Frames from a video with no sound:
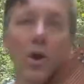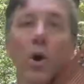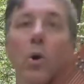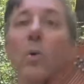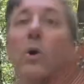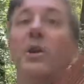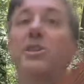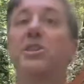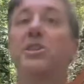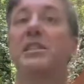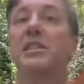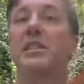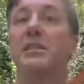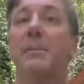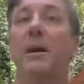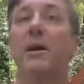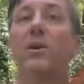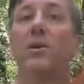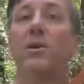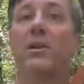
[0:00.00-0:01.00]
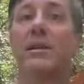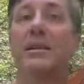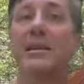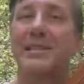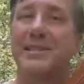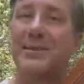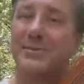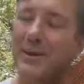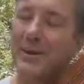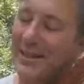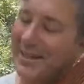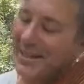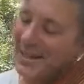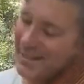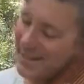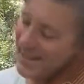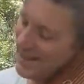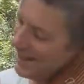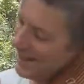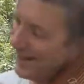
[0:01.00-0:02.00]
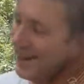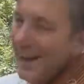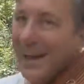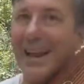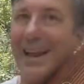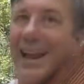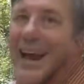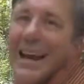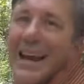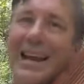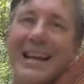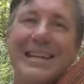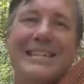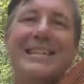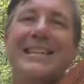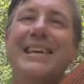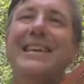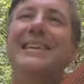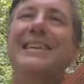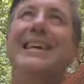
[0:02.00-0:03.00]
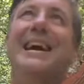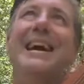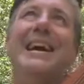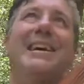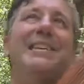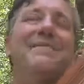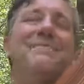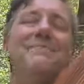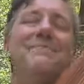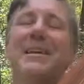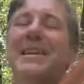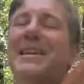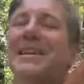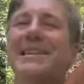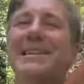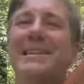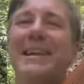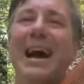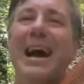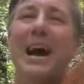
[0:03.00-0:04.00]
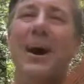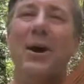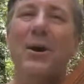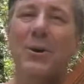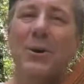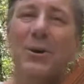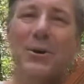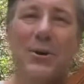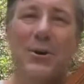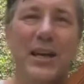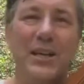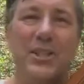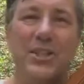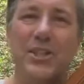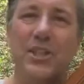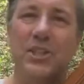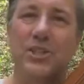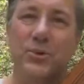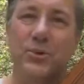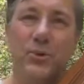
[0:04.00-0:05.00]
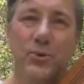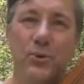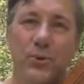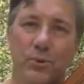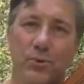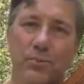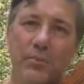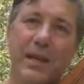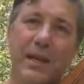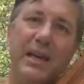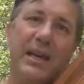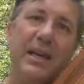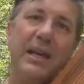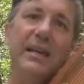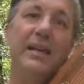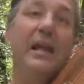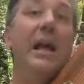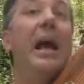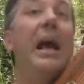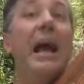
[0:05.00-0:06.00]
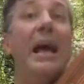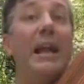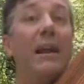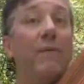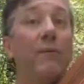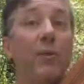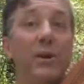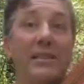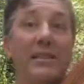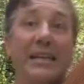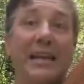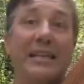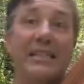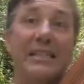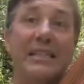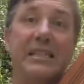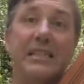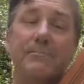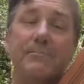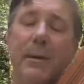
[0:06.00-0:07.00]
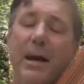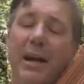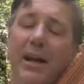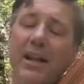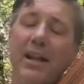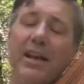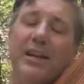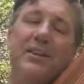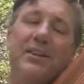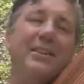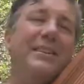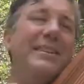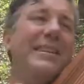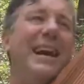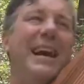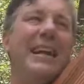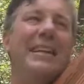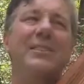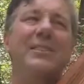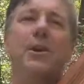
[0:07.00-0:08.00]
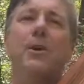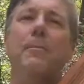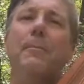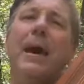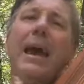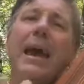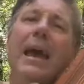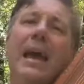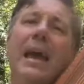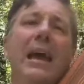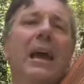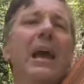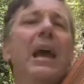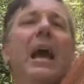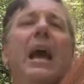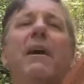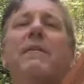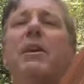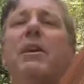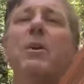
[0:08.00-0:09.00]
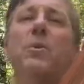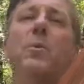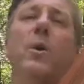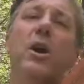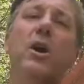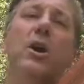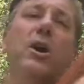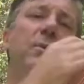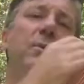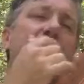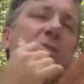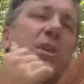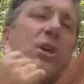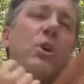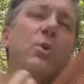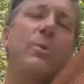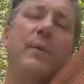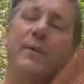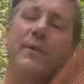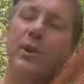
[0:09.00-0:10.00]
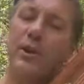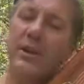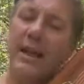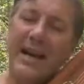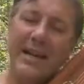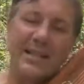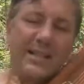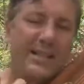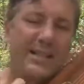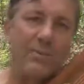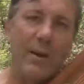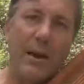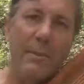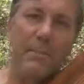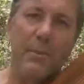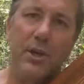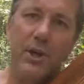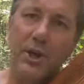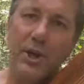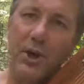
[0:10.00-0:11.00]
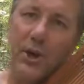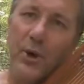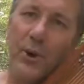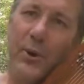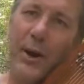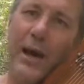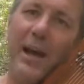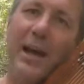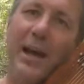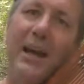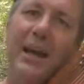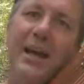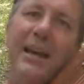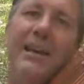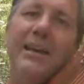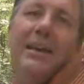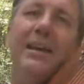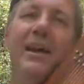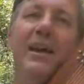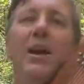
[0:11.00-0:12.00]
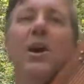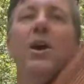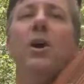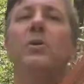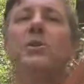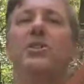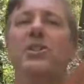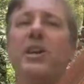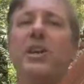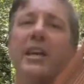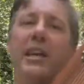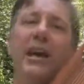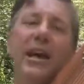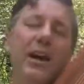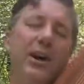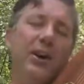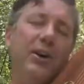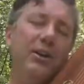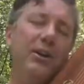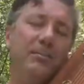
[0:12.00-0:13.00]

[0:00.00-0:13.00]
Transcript: Well, she smelled the sweetest lilac skin, and I admit it now that she drew me in, and her voice cast a spell I could not disobey. Every word was a river that swept me away. When she held